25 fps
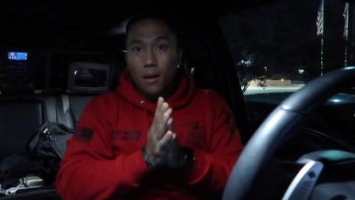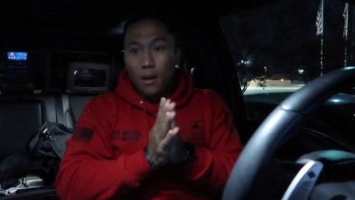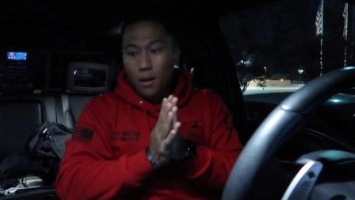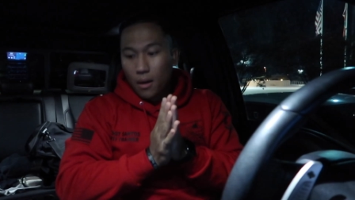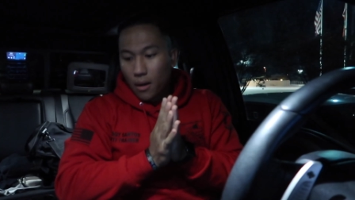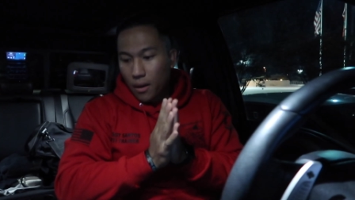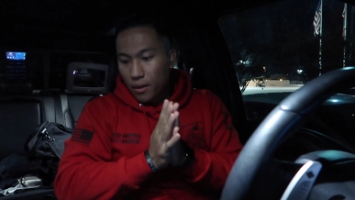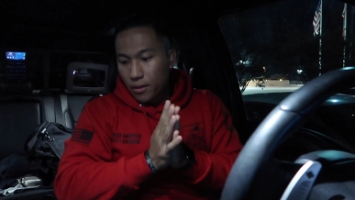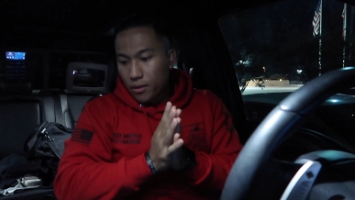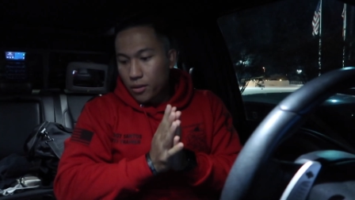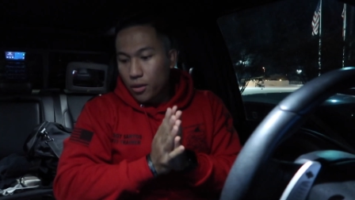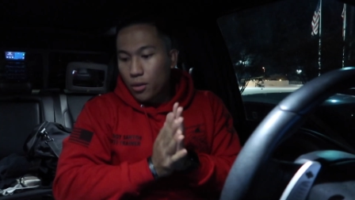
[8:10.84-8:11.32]

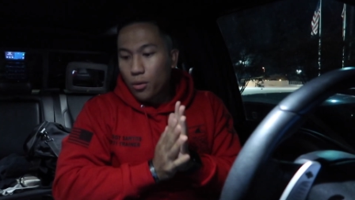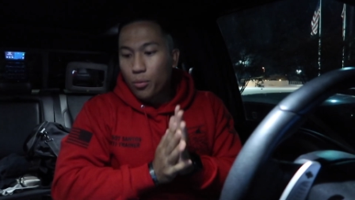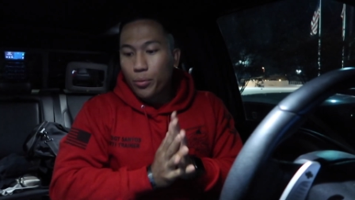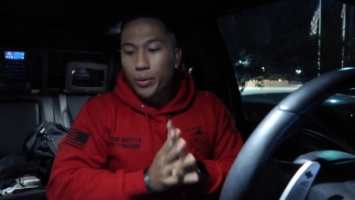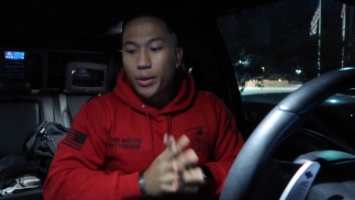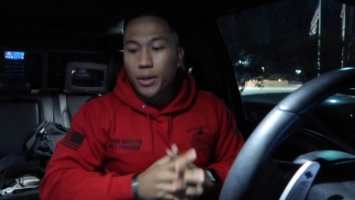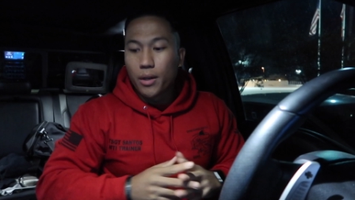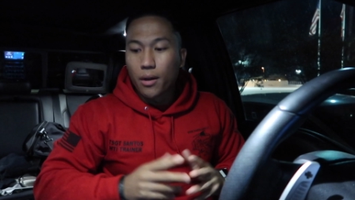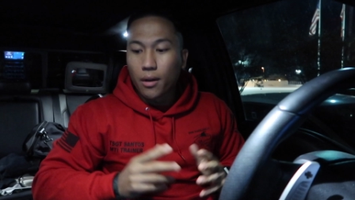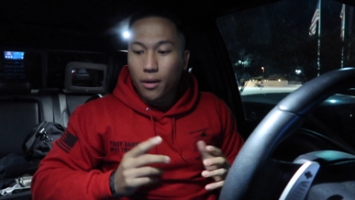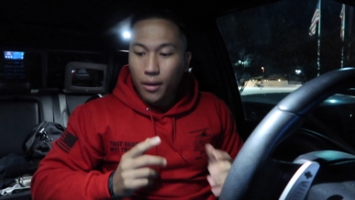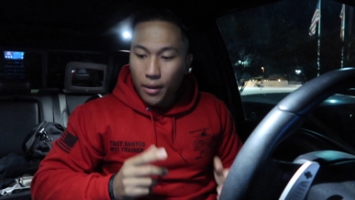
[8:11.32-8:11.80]
alright, so
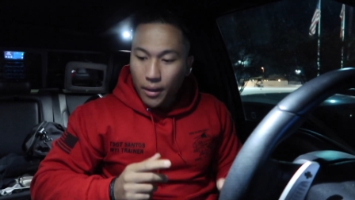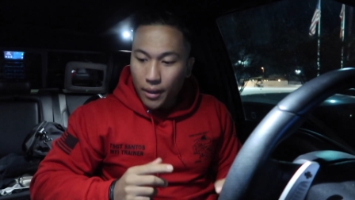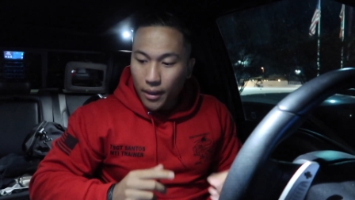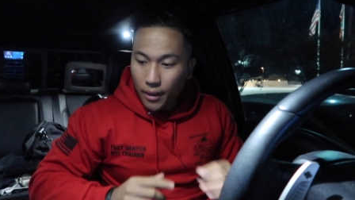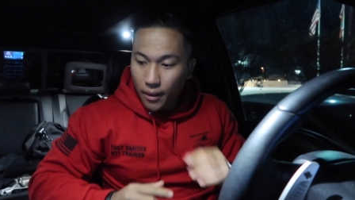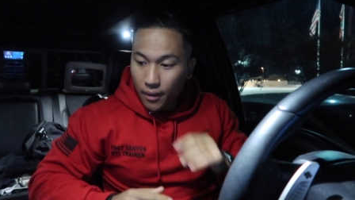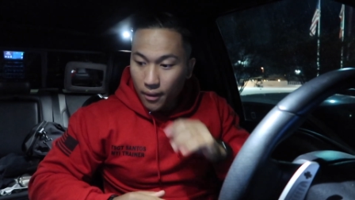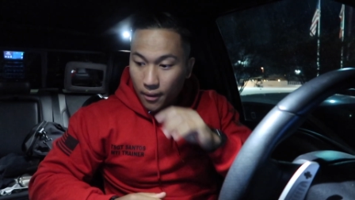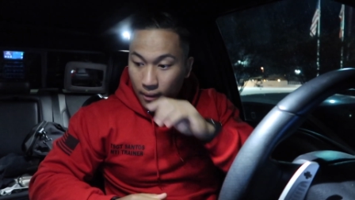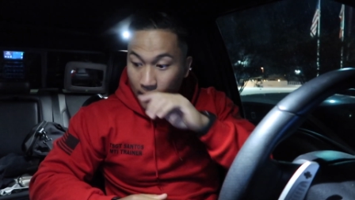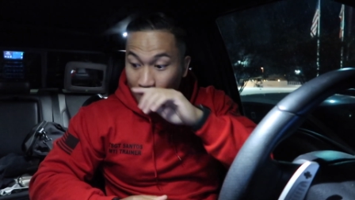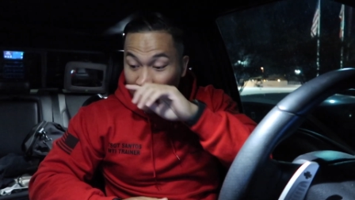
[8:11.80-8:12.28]
we are
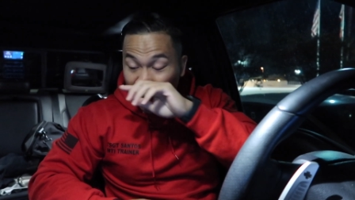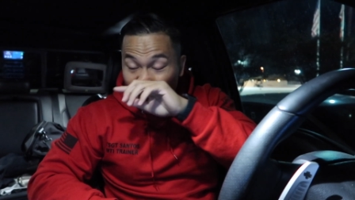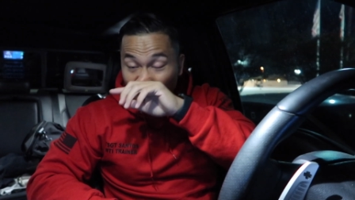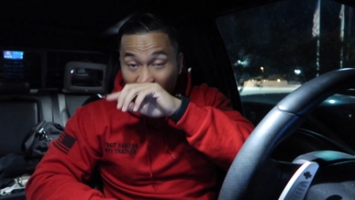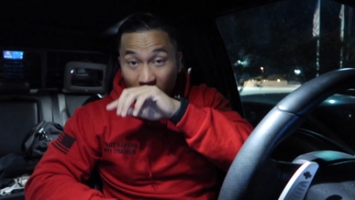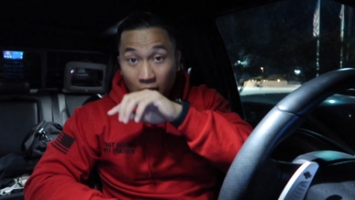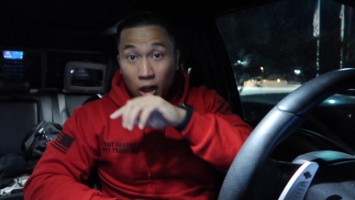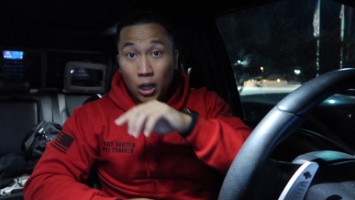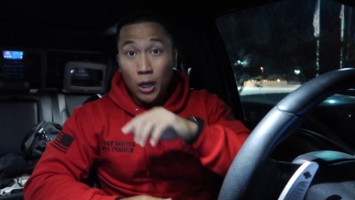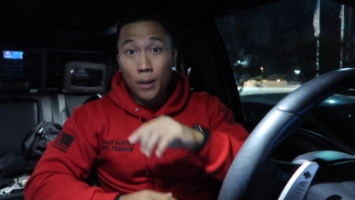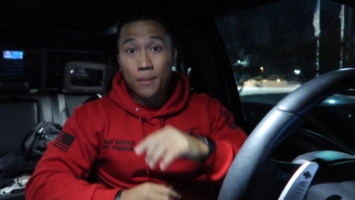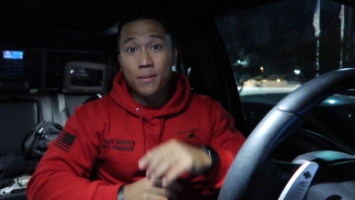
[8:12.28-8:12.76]
here.
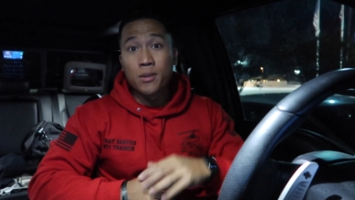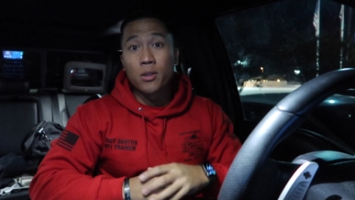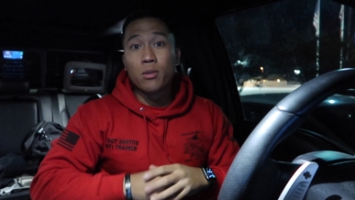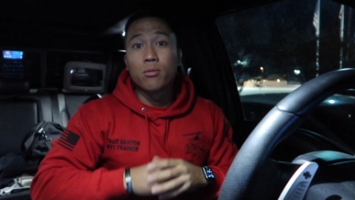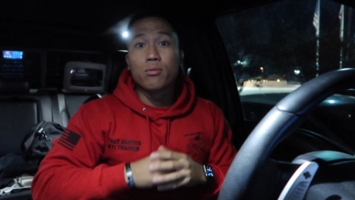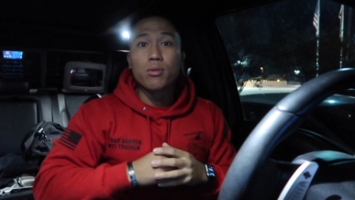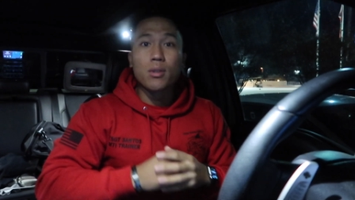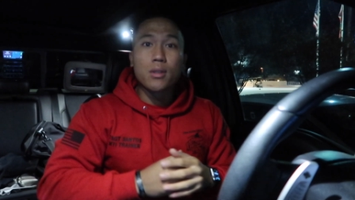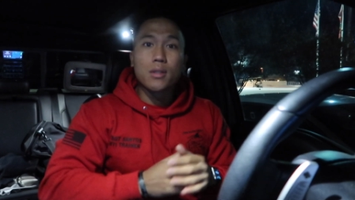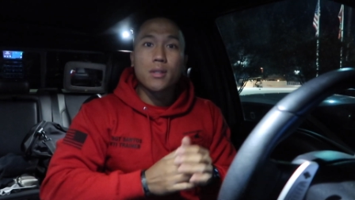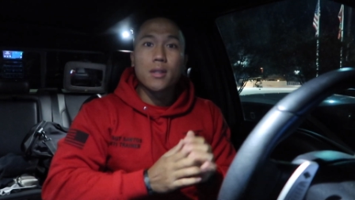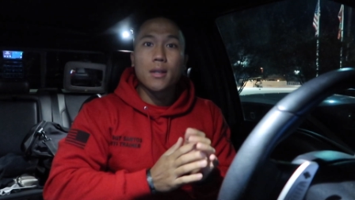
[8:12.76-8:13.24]
So
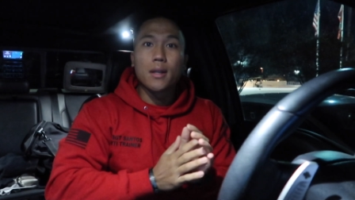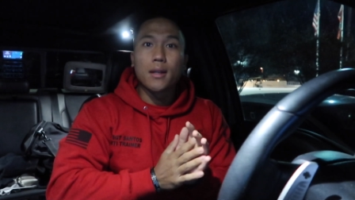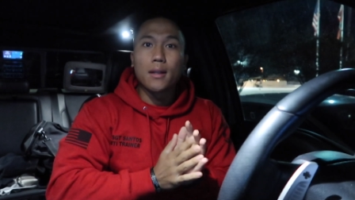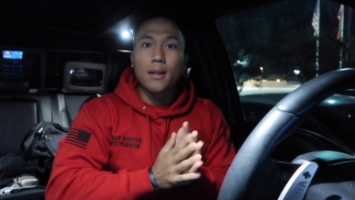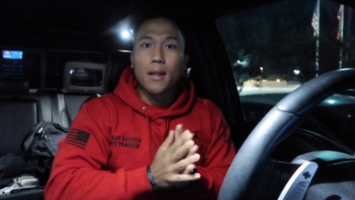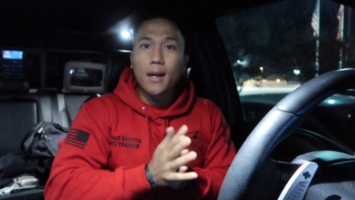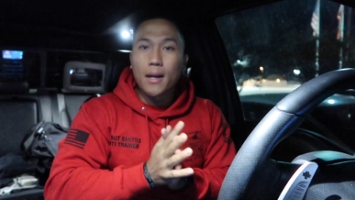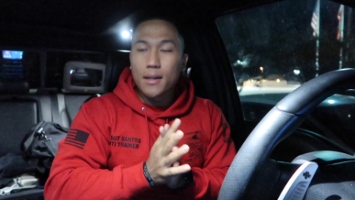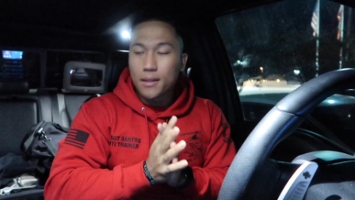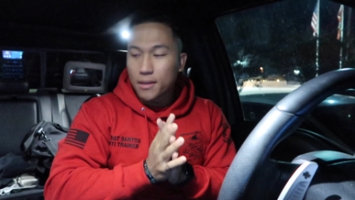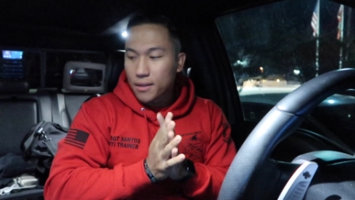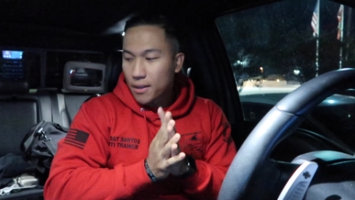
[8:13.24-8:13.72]
just like
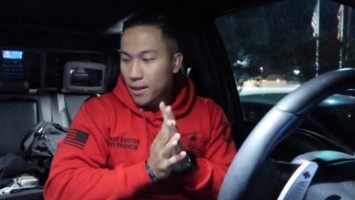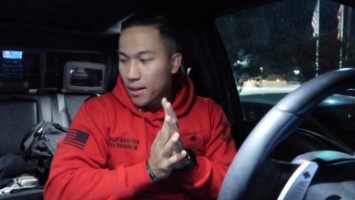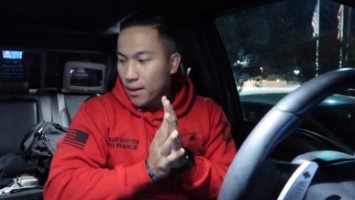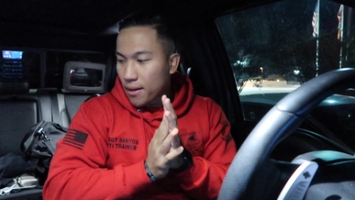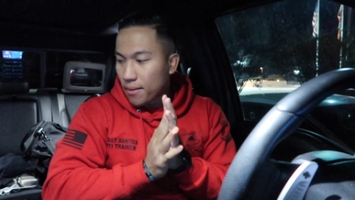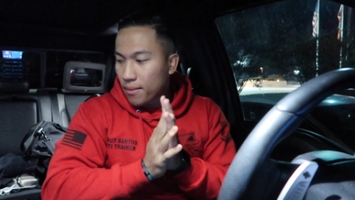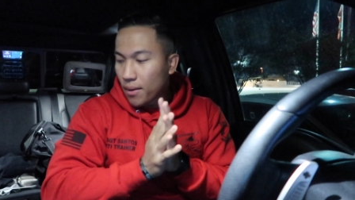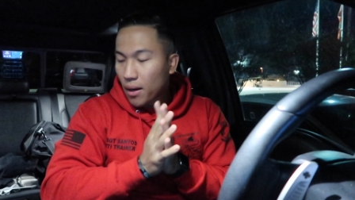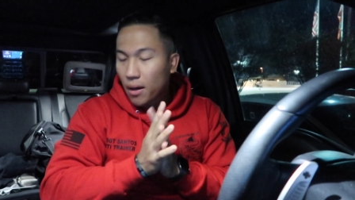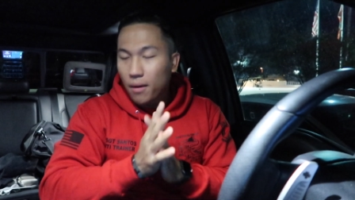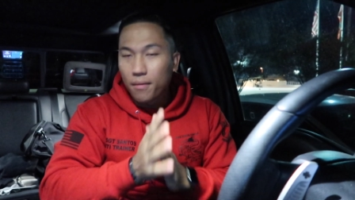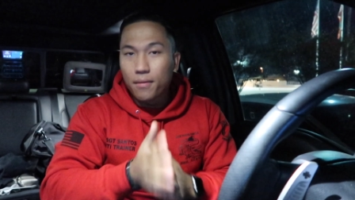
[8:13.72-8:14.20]
last
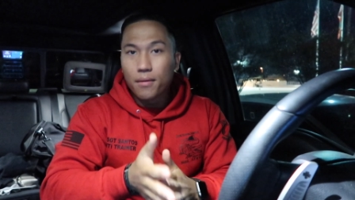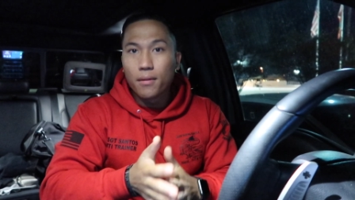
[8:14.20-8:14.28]
time,